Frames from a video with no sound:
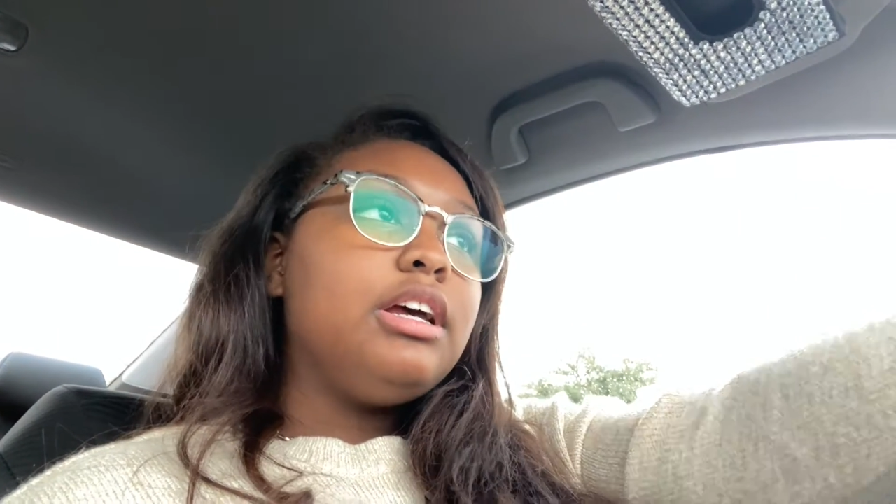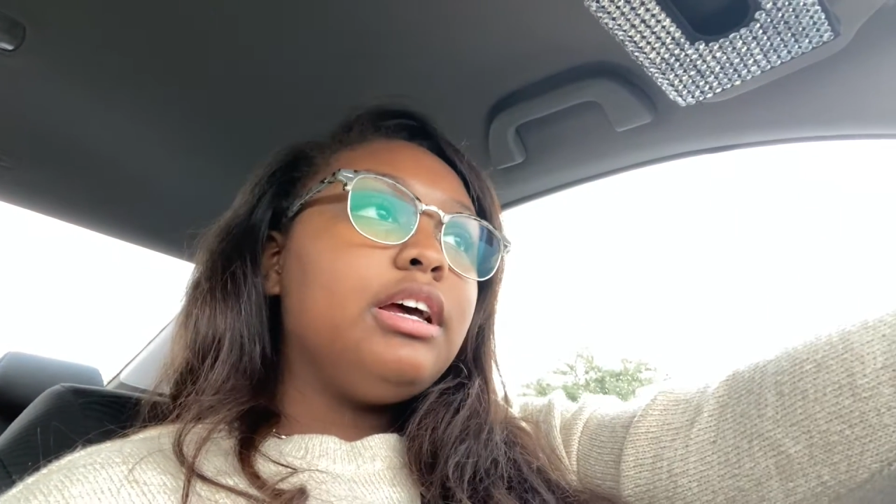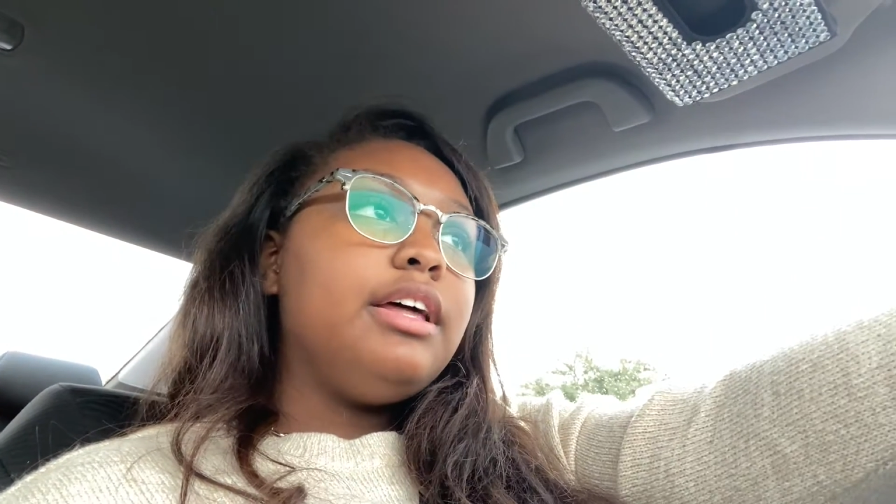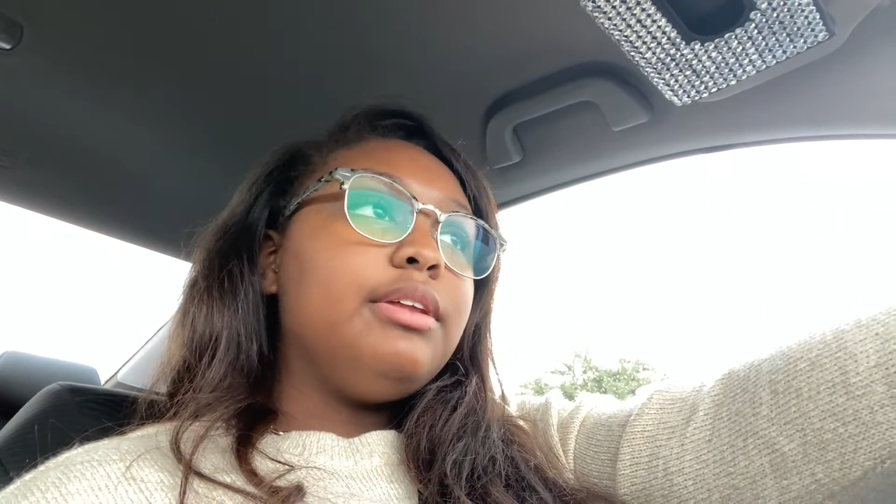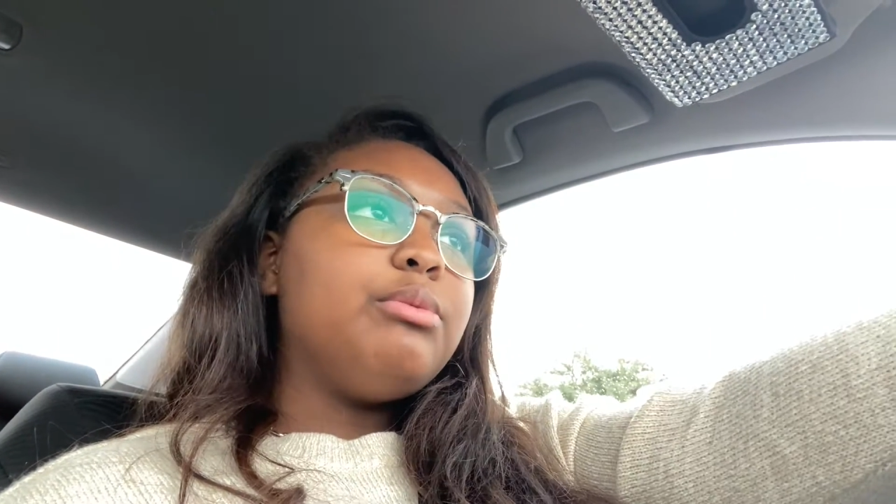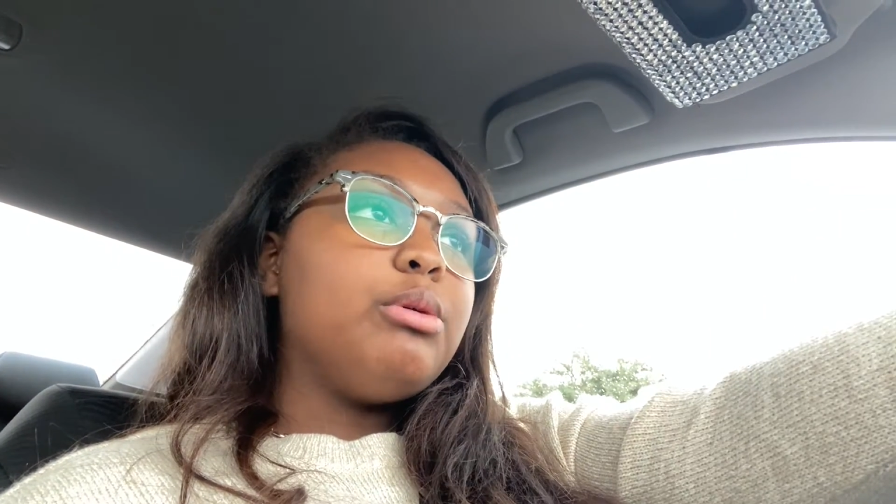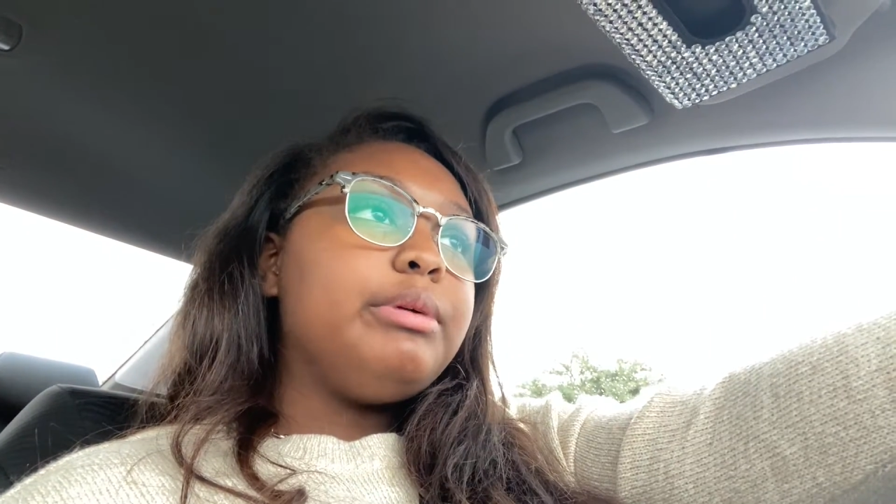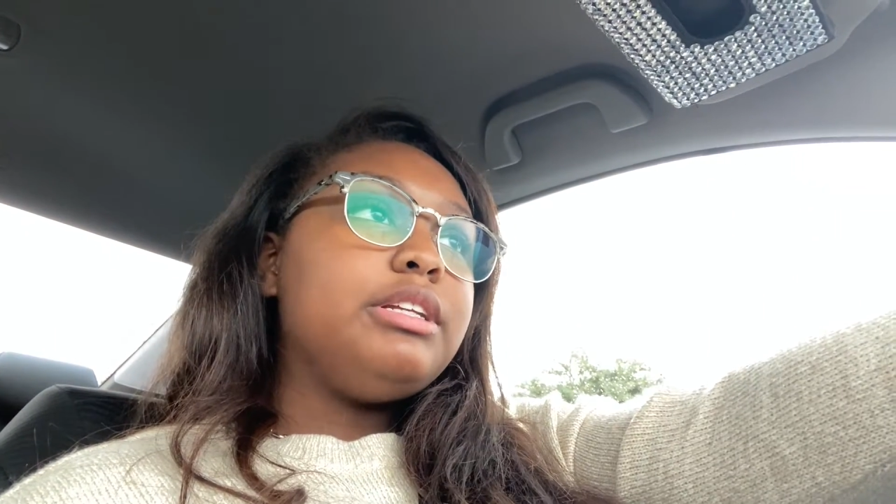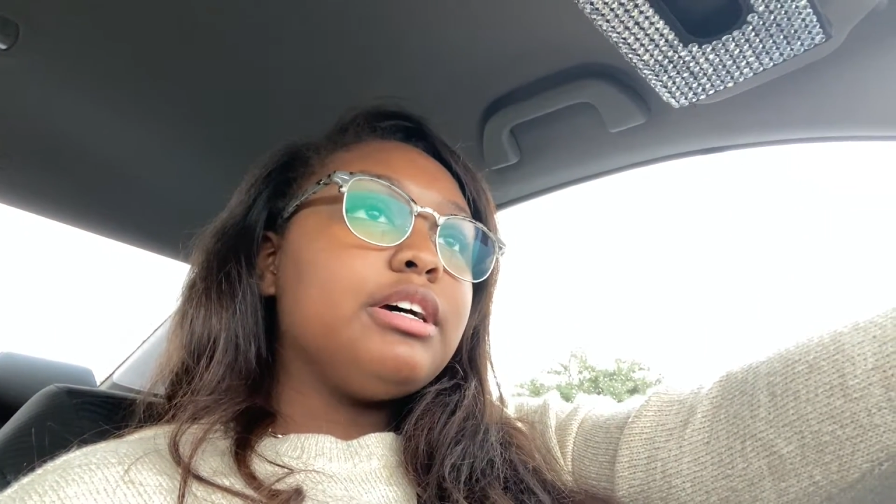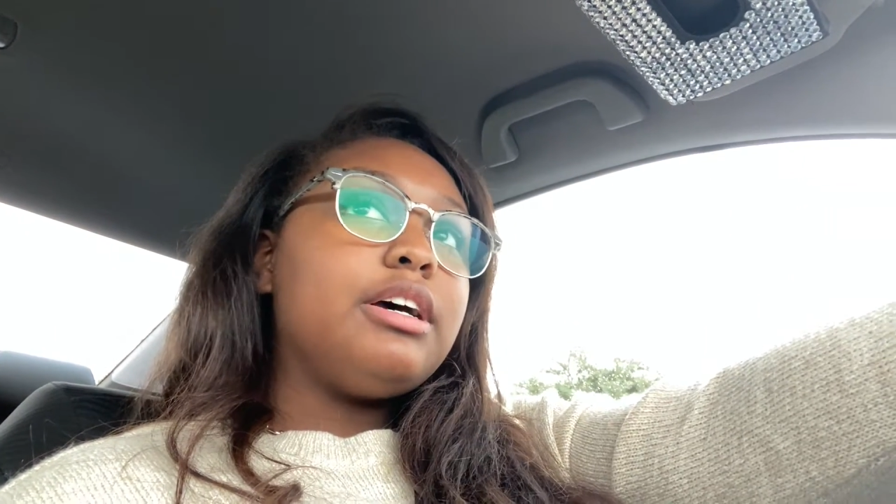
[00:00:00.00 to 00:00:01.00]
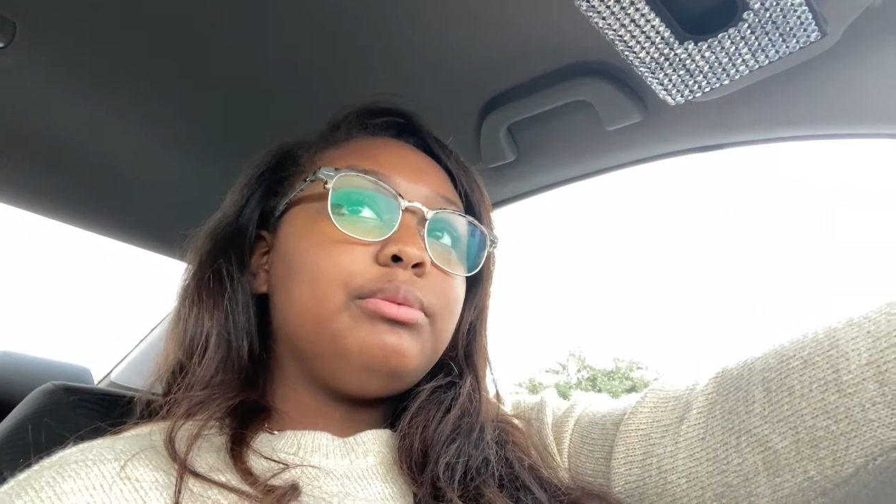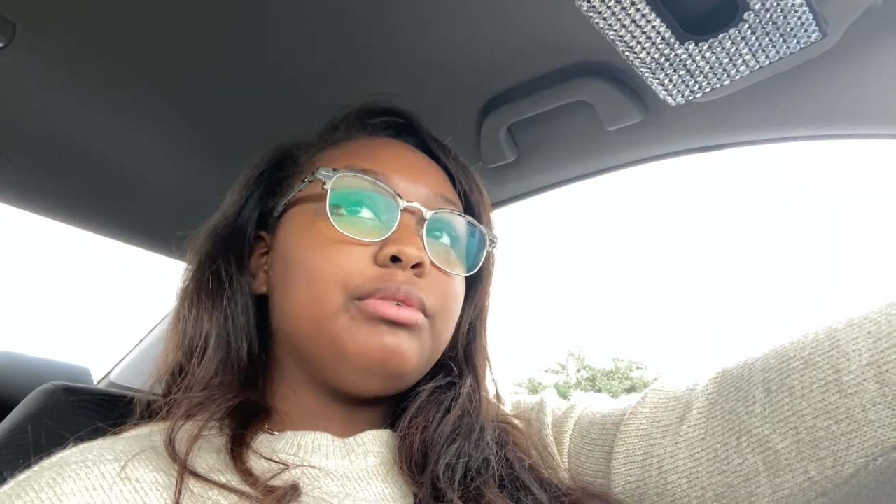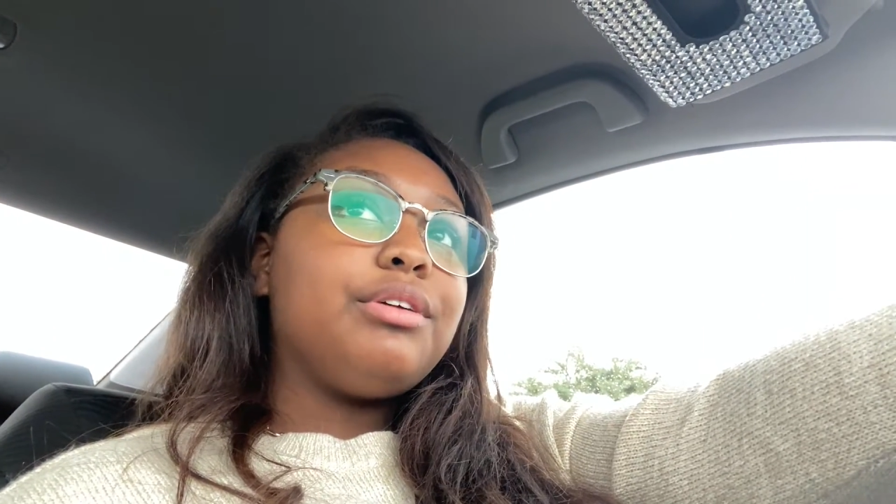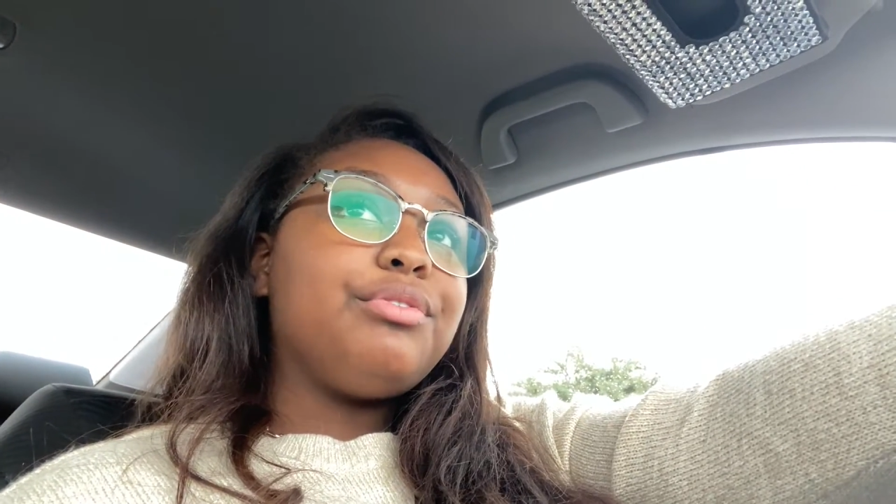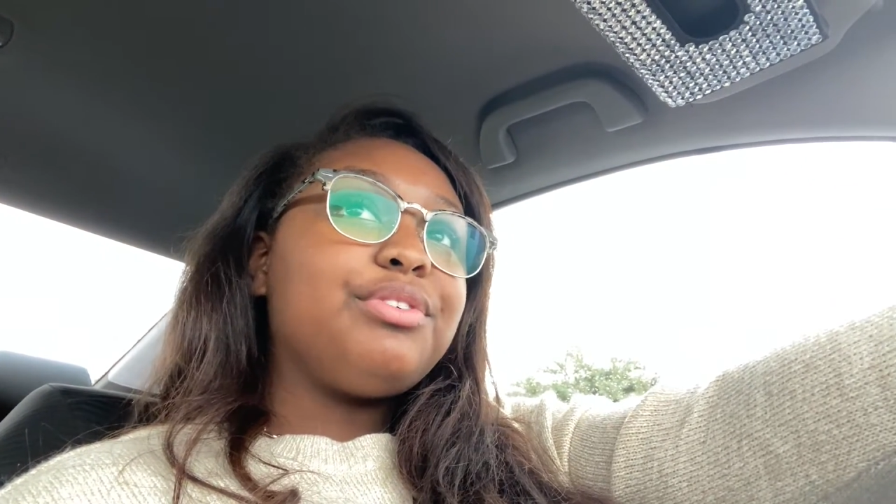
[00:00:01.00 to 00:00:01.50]
and then we'll be done
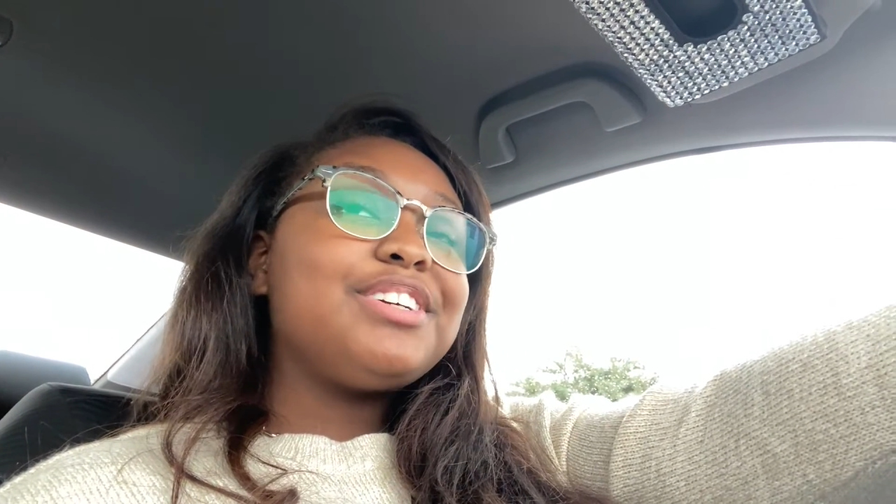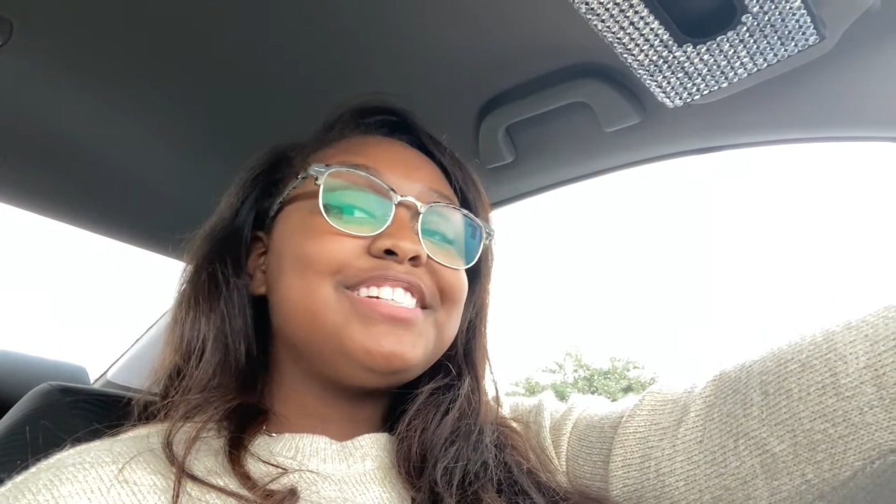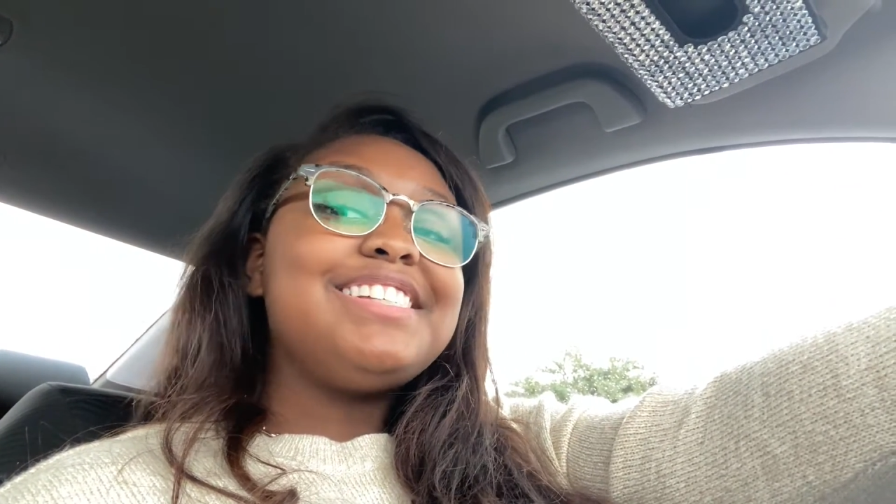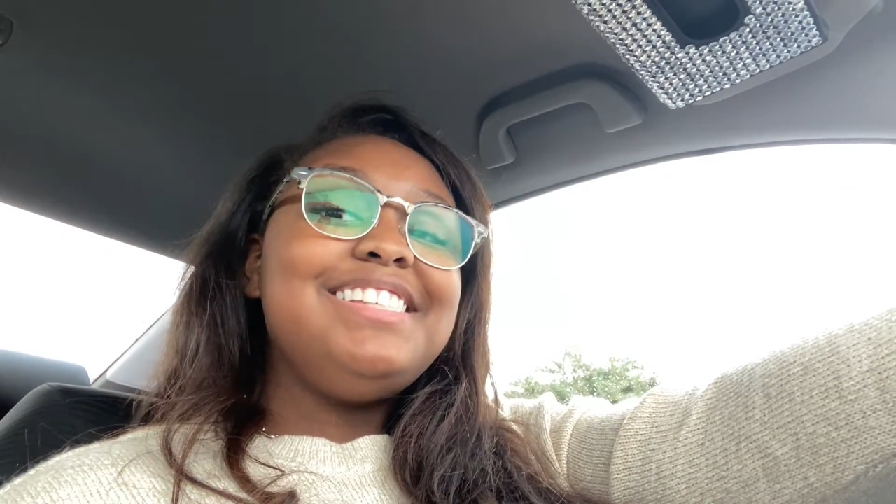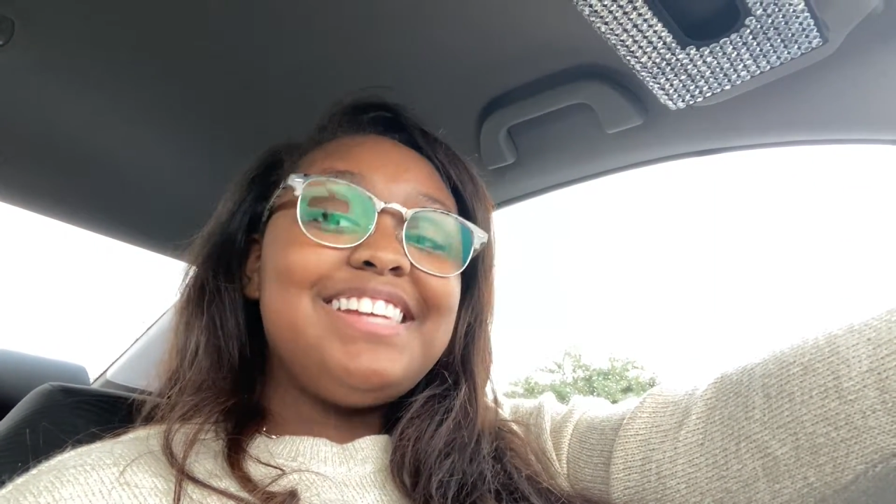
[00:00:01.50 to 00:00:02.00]
with the first